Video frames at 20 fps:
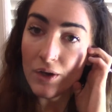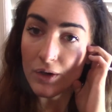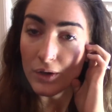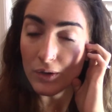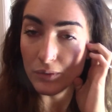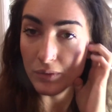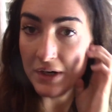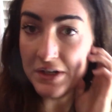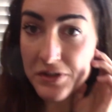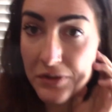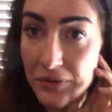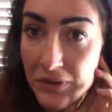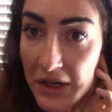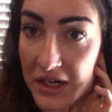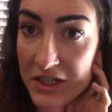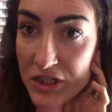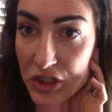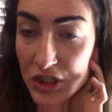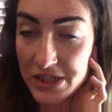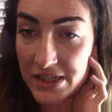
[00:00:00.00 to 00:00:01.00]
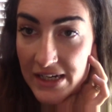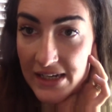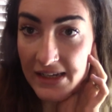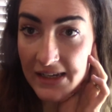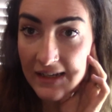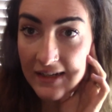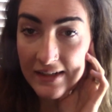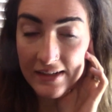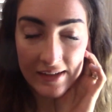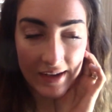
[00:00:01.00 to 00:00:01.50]
Rachel Ruysch
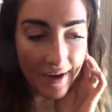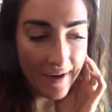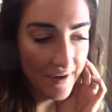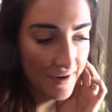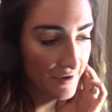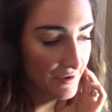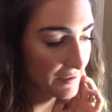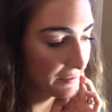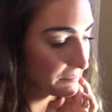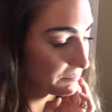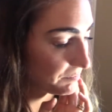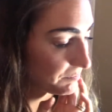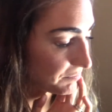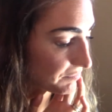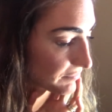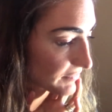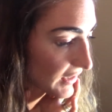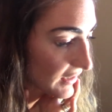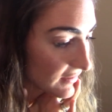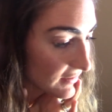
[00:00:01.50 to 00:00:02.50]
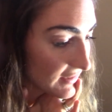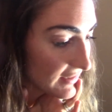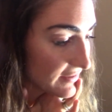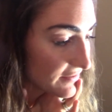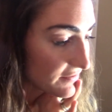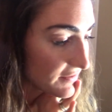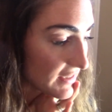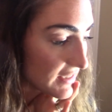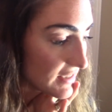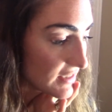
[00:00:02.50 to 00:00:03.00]
did
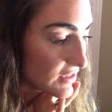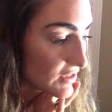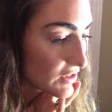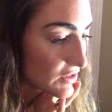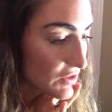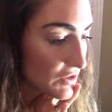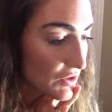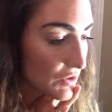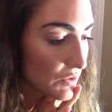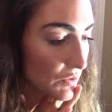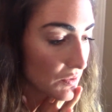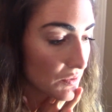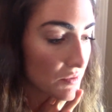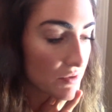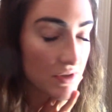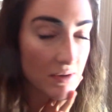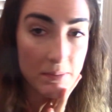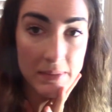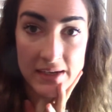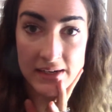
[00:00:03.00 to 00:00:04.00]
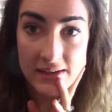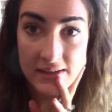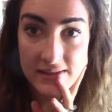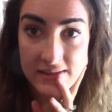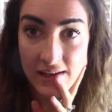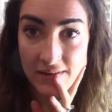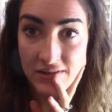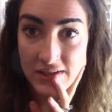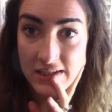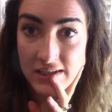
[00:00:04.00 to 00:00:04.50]
live into the mid
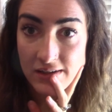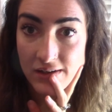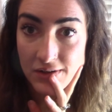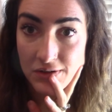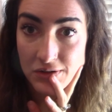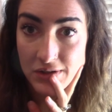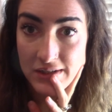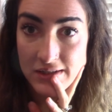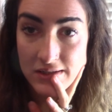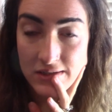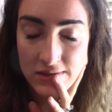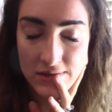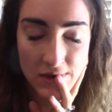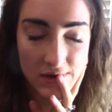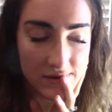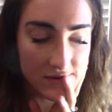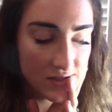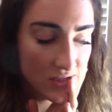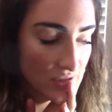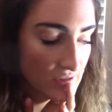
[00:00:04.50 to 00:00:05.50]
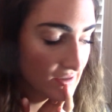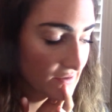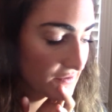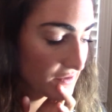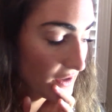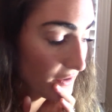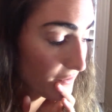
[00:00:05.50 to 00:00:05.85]
1700s, so she lived a